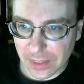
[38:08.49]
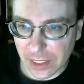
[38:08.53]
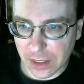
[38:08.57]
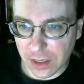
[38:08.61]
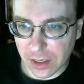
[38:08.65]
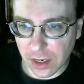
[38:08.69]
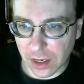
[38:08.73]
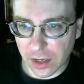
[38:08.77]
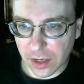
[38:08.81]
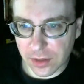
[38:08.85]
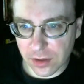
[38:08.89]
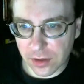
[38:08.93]

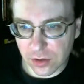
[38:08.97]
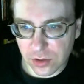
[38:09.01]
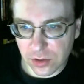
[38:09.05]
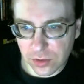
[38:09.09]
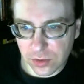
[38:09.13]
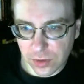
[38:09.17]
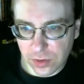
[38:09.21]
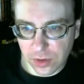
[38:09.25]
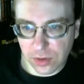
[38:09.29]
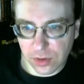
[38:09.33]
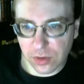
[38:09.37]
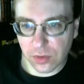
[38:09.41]
God, they're
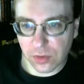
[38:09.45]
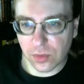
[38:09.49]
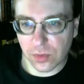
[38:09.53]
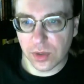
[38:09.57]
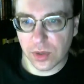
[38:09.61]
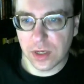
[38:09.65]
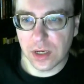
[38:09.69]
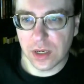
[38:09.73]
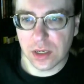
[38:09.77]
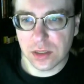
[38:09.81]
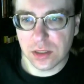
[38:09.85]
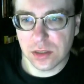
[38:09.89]
doing
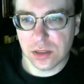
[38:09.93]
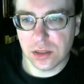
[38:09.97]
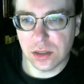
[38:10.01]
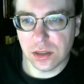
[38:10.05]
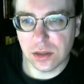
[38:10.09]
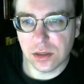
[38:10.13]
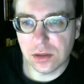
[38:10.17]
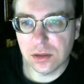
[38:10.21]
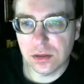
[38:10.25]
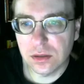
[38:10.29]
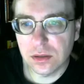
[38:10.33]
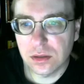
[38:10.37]
three next
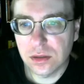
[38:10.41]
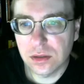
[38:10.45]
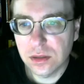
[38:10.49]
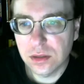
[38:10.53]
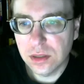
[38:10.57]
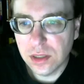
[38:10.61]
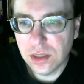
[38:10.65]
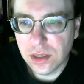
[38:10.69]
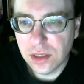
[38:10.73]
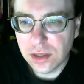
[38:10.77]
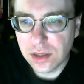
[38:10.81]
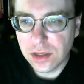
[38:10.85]
year.
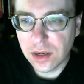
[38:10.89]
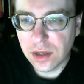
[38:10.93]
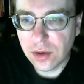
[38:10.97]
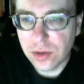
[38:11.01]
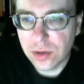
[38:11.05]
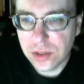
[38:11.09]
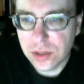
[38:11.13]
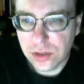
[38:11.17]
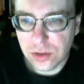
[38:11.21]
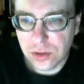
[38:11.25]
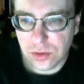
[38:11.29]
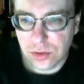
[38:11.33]
They
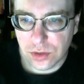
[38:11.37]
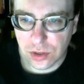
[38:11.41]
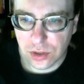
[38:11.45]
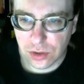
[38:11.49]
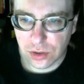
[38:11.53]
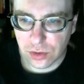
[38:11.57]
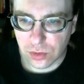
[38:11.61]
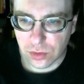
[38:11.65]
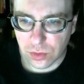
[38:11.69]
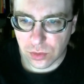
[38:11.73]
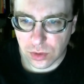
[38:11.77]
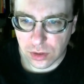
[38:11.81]
always do
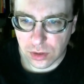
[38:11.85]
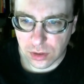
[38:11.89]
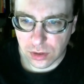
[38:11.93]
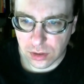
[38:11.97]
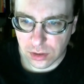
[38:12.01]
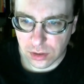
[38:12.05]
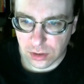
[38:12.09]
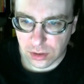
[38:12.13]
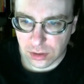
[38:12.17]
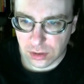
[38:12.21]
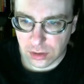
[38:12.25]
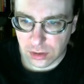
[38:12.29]
two.
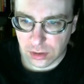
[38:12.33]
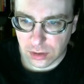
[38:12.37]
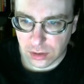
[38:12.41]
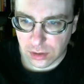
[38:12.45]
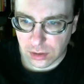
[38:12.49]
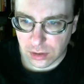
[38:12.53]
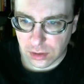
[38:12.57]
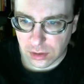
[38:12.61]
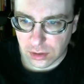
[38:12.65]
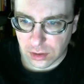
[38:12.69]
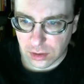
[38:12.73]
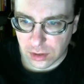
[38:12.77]

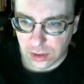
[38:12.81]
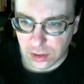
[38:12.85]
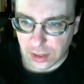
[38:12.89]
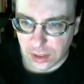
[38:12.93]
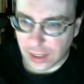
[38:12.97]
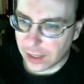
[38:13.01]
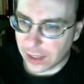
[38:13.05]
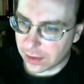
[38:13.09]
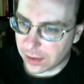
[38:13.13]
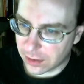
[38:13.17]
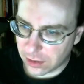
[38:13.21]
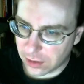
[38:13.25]

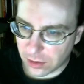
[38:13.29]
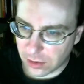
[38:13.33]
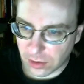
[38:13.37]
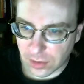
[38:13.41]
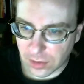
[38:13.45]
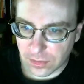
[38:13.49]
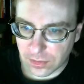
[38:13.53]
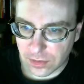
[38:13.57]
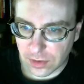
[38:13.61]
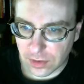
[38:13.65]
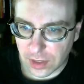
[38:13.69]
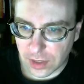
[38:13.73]
And the year
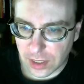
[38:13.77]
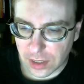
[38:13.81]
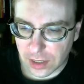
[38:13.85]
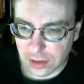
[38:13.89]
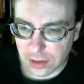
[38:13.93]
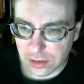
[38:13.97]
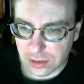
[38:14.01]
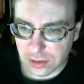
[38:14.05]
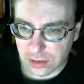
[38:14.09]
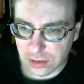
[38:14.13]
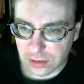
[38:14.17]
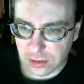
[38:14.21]
after
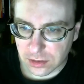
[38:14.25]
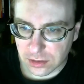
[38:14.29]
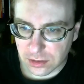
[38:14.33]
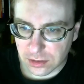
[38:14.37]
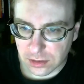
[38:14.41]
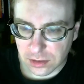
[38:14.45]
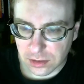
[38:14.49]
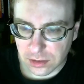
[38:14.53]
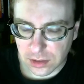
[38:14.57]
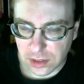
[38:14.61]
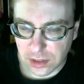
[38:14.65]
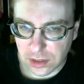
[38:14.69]
that.
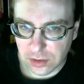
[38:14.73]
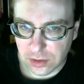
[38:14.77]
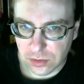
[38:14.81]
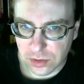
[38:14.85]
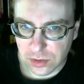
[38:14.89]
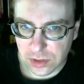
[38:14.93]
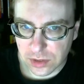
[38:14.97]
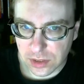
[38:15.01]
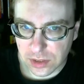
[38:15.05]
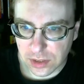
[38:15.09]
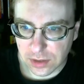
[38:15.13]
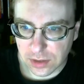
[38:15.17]

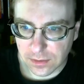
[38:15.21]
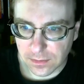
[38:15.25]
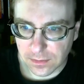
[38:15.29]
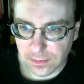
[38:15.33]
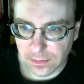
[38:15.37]
Interesting.